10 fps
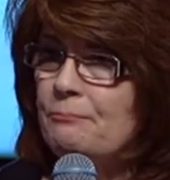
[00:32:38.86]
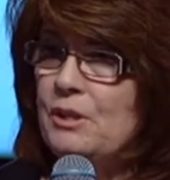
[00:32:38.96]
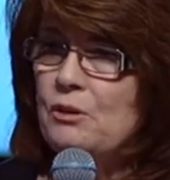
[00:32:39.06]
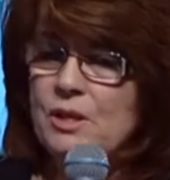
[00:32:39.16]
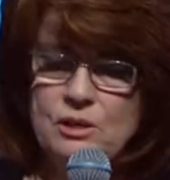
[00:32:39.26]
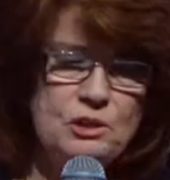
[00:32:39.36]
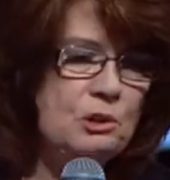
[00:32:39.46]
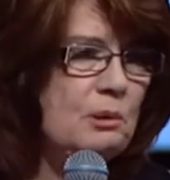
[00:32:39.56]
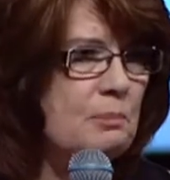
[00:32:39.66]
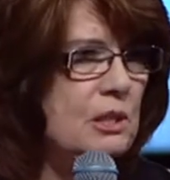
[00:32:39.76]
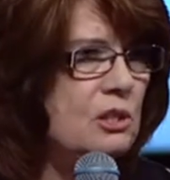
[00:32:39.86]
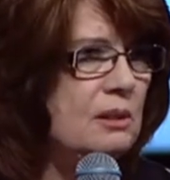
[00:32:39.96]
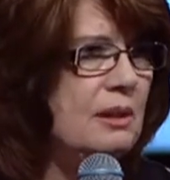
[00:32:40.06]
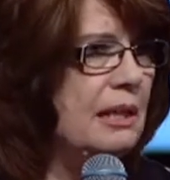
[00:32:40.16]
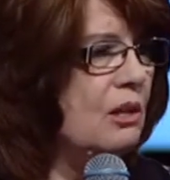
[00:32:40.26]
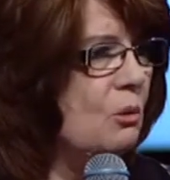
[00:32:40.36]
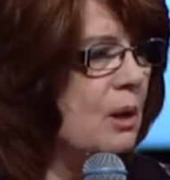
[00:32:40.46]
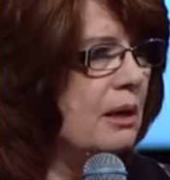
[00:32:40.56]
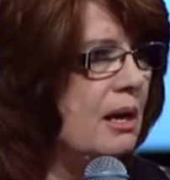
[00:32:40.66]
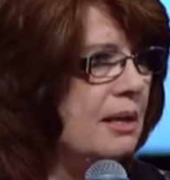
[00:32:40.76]
They're there to do a mission. They know
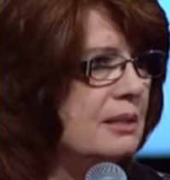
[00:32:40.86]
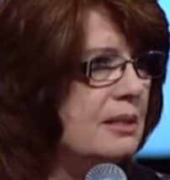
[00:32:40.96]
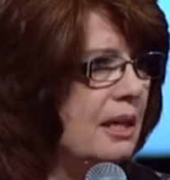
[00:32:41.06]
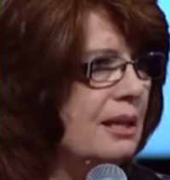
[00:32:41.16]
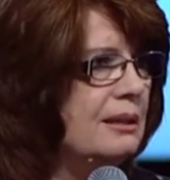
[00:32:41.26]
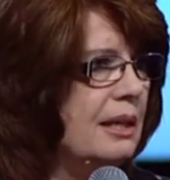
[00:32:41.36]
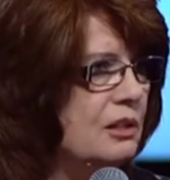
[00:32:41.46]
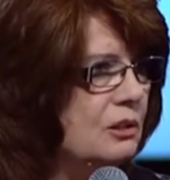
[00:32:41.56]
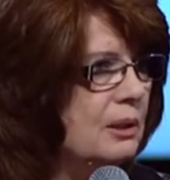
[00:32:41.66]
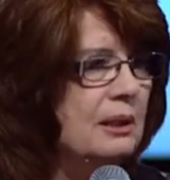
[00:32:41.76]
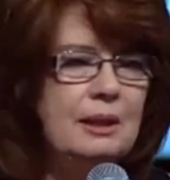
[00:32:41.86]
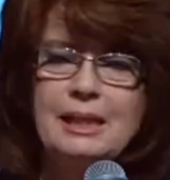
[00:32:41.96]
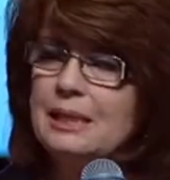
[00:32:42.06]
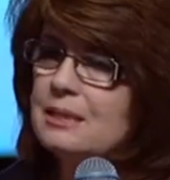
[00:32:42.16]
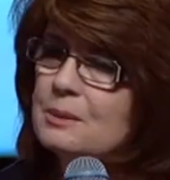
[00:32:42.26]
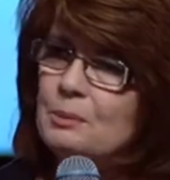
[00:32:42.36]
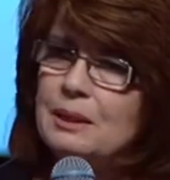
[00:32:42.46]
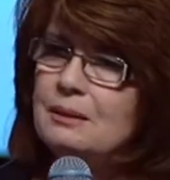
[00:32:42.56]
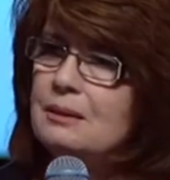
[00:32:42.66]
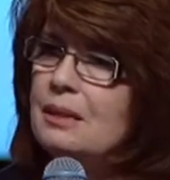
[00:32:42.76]
what God said. They do it, lickety
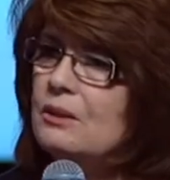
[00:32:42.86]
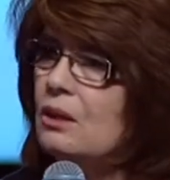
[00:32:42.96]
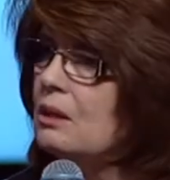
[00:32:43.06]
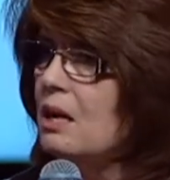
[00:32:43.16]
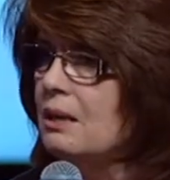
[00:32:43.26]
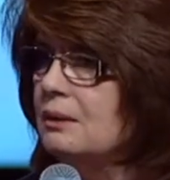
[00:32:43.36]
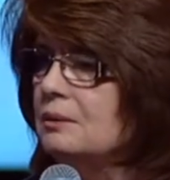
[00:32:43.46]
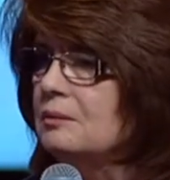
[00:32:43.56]
split, and then they're gone.